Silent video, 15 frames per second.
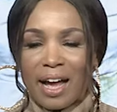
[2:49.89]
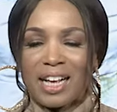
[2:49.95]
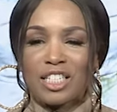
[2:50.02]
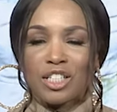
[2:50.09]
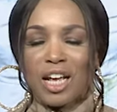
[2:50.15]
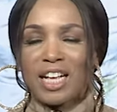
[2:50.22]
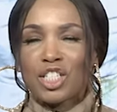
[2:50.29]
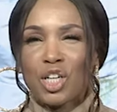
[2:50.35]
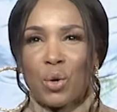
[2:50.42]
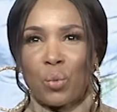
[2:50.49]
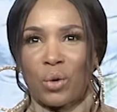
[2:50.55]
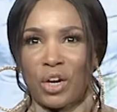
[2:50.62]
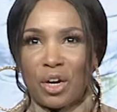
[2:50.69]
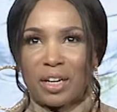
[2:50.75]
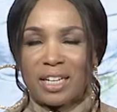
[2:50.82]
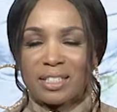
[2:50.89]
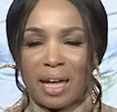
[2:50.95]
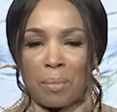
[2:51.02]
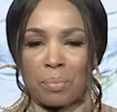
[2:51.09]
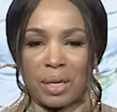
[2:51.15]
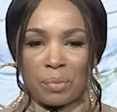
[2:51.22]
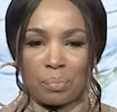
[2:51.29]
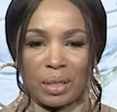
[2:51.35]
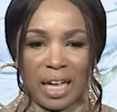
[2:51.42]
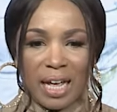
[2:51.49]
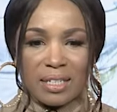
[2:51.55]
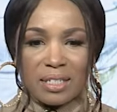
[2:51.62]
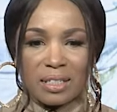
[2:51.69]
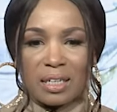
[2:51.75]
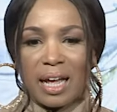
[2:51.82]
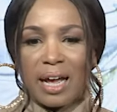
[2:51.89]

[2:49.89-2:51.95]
It's so weird because I've been blessed to,